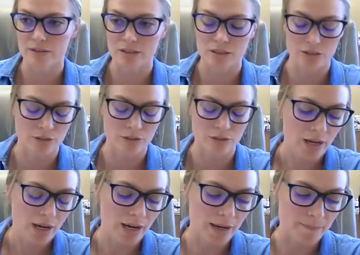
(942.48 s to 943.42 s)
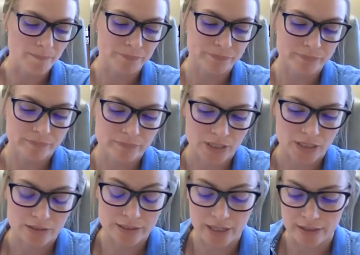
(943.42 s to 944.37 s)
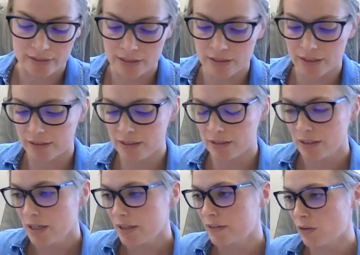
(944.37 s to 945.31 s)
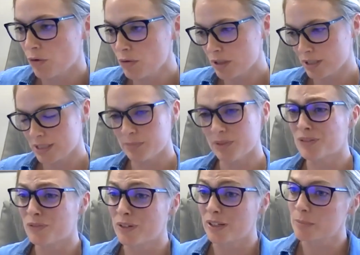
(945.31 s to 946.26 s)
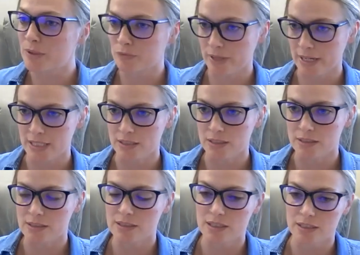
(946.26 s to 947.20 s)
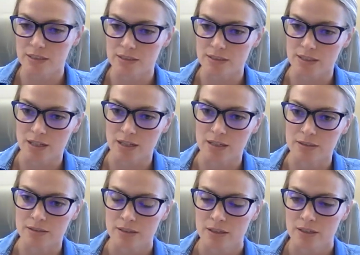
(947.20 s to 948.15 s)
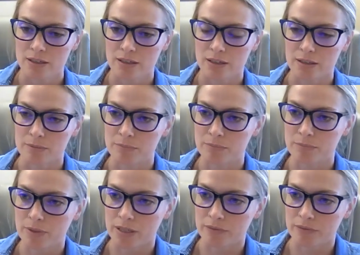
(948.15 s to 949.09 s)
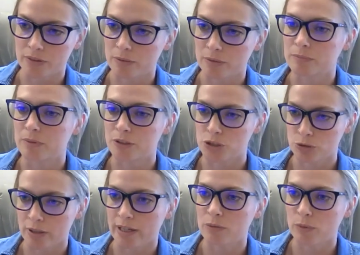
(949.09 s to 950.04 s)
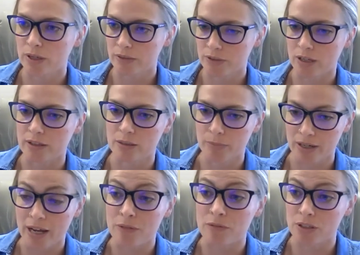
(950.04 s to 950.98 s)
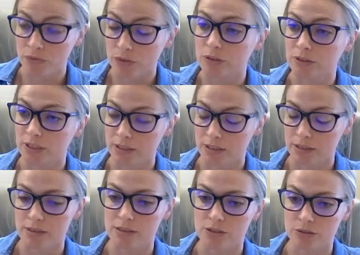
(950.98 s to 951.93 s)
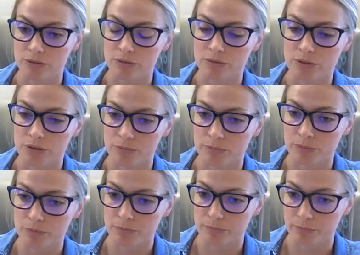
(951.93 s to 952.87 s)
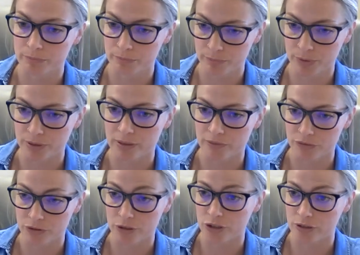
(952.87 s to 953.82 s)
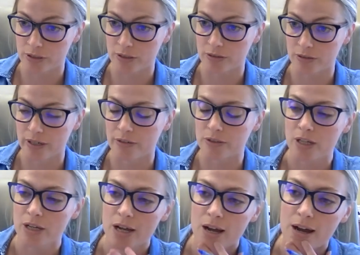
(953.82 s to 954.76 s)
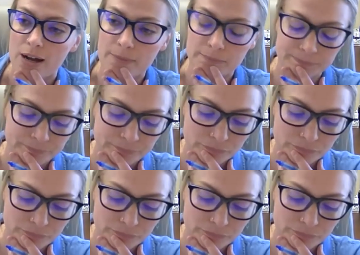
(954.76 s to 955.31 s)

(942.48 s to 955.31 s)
thank you. Yeah, I think the whole concept of development readiness is kind of a shorthand way of talking about how difficult it is to put infrastructure into the ground. I